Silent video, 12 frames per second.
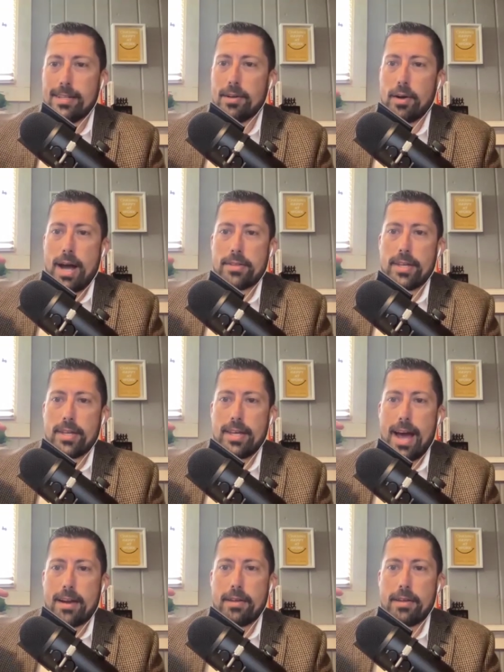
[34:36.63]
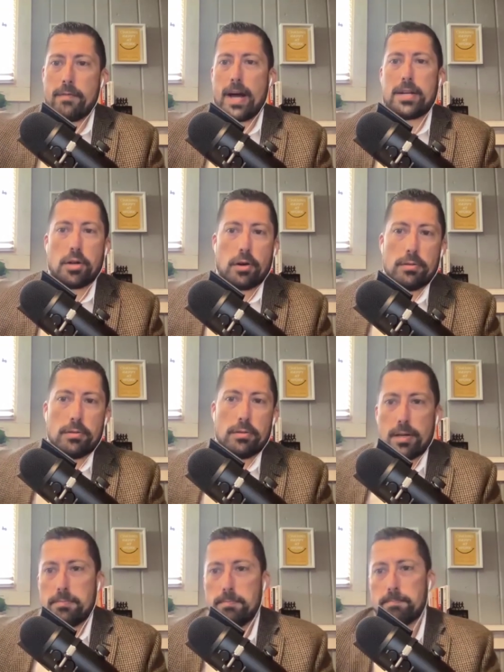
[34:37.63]
You know, how do they how do they find your
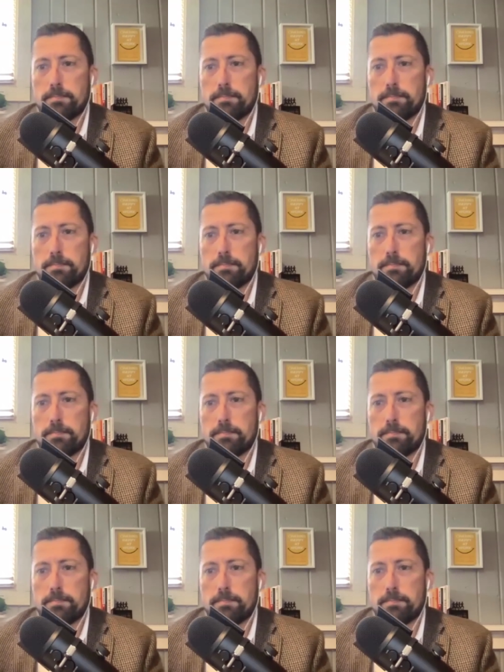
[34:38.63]
hotel?